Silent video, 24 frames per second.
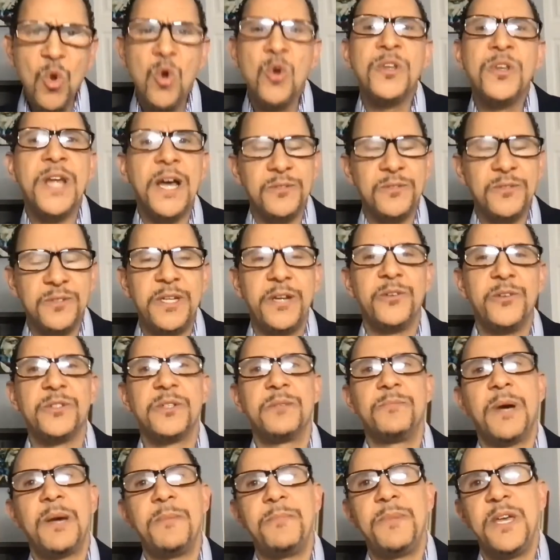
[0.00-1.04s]
downstairs
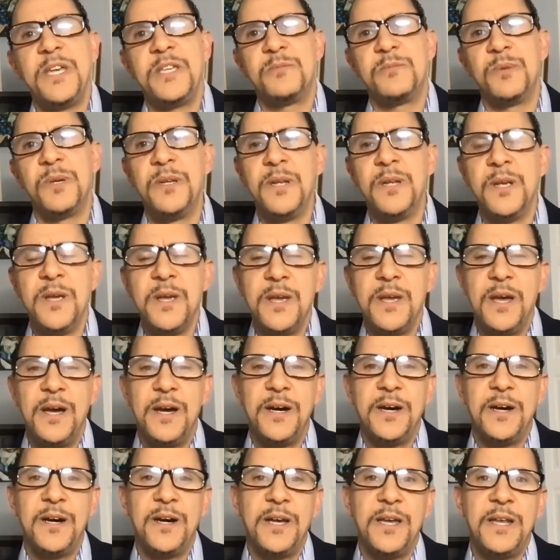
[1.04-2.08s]
in my basement,
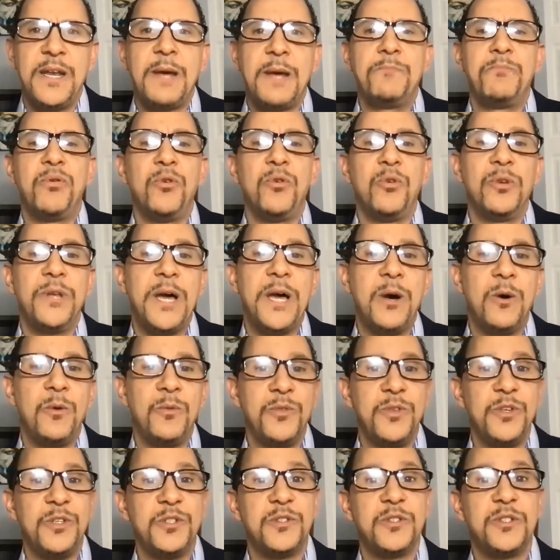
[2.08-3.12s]
and I pulled
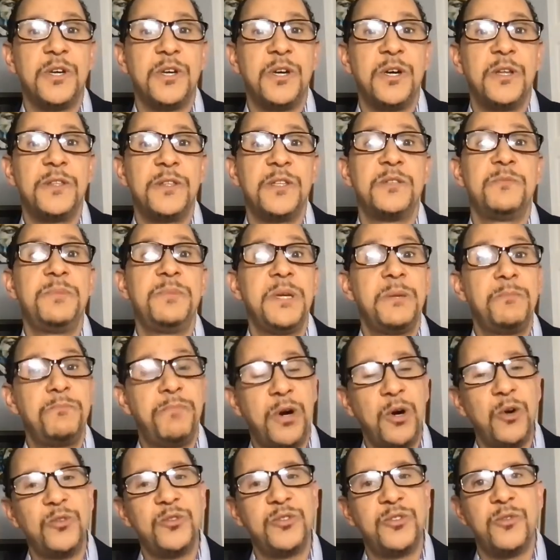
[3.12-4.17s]
out this big
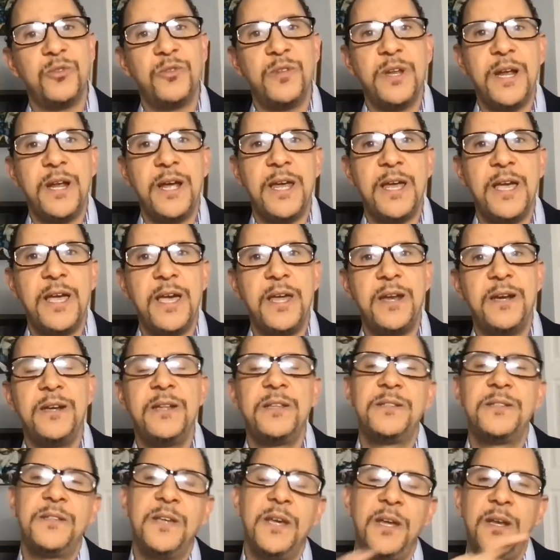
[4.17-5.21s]
poster that I had, and
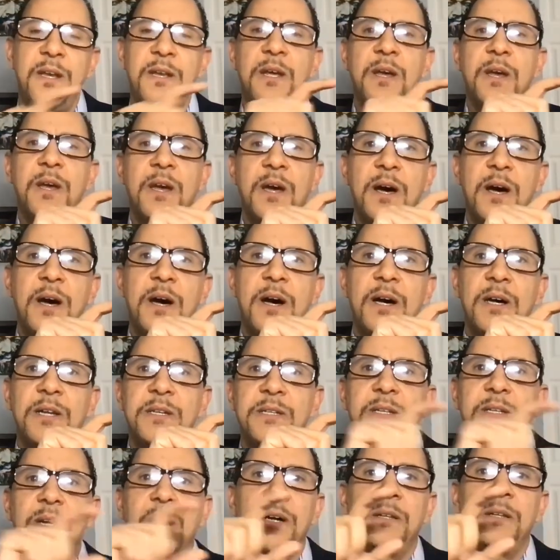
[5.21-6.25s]
it said
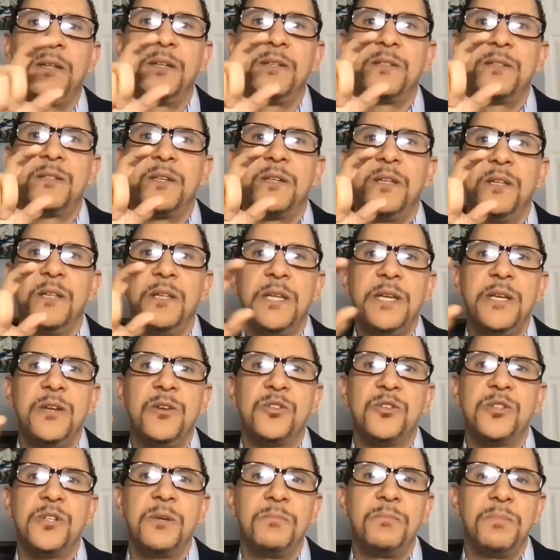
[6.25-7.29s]
Douglass
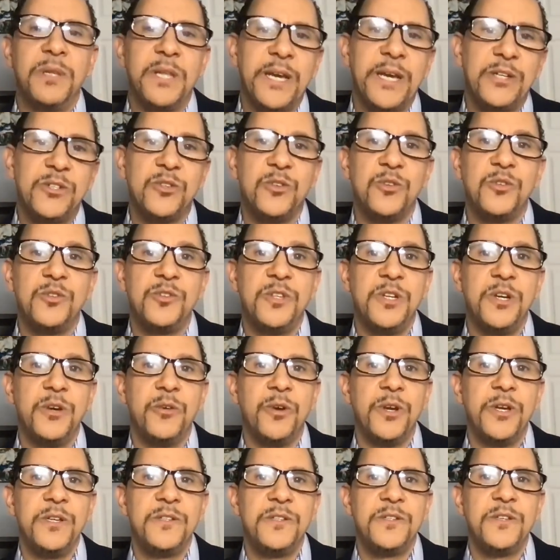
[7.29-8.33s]
Leadership Lecture
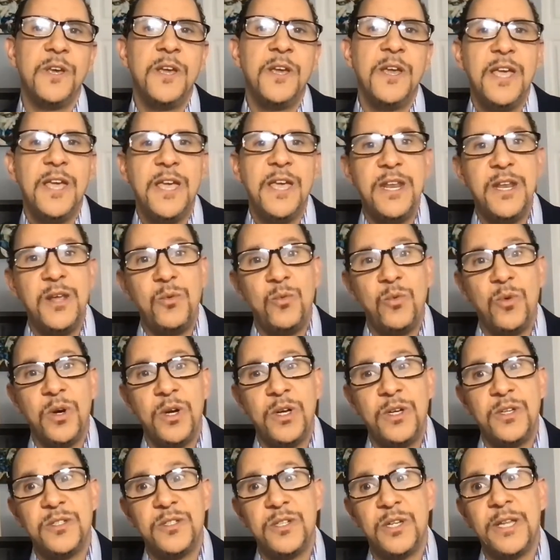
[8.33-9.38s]
Series. And it
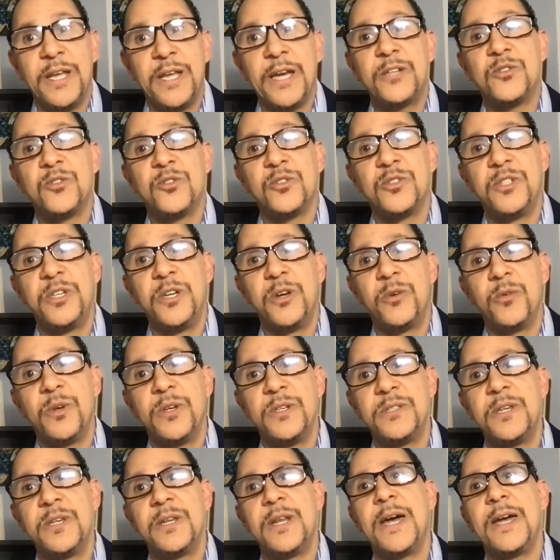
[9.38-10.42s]
was a lecture
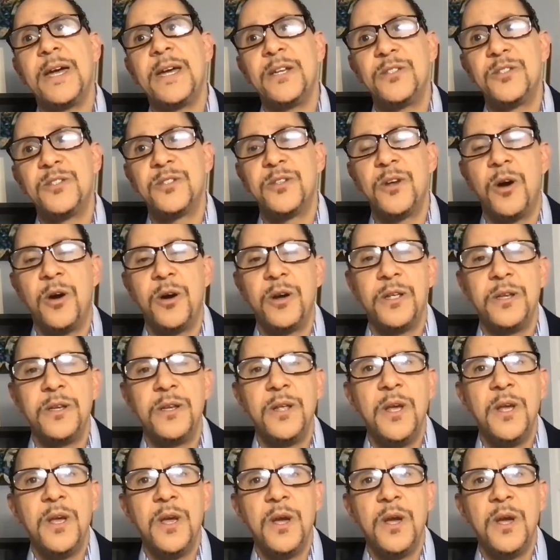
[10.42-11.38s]
series that I had started